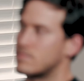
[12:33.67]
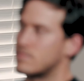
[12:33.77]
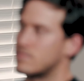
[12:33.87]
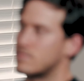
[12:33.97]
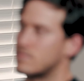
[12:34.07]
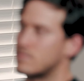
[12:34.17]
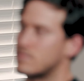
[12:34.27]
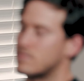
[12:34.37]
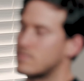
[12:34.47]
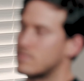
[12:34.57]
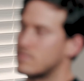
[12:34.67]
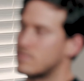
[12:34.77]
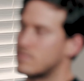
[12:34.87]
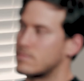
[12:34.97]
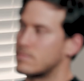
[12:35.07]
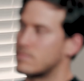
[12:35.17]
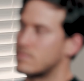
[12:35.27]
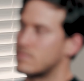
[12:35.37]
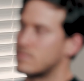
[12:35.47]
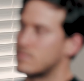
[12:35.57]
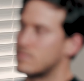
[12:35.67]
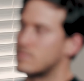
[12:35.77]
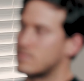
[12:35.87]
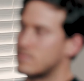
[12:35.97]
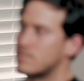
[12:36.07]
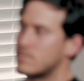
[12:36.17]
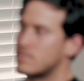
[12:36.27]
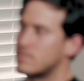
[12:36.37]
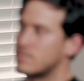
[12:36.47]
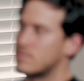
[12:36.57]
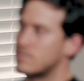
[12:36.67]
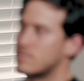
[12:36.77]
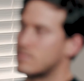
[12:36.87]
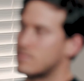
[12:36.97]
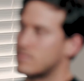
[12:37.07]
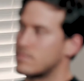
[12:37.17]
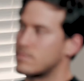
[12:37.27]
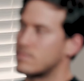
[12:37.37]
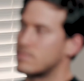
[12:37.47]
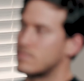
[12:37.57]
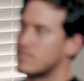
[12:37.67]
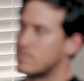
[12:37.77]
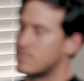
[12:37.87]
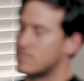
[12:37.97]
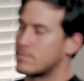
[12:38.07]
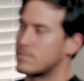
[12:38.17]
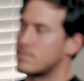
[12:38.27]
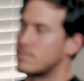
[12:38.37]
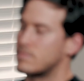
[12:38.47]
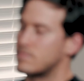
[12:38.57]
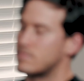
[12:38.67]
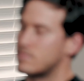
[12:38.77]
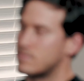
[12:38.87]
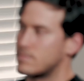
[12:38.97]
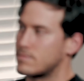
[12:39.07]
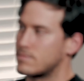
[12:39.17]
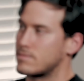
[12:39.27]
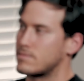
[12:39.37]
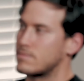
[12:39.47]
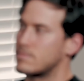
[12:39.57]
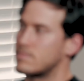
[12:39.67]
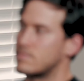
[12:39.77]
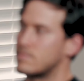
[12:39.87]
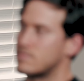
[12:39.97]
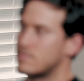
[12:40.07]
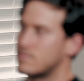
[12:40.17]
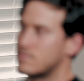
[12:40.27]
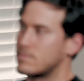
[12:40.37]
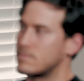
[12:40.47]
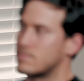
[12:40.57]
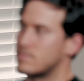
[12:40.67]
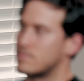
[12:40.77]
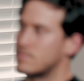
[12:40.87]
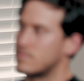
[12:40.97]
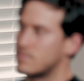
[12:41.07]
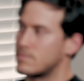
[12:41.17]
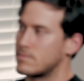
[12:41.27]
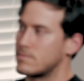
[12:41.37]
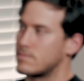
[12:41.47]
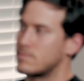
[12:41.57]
[no speech]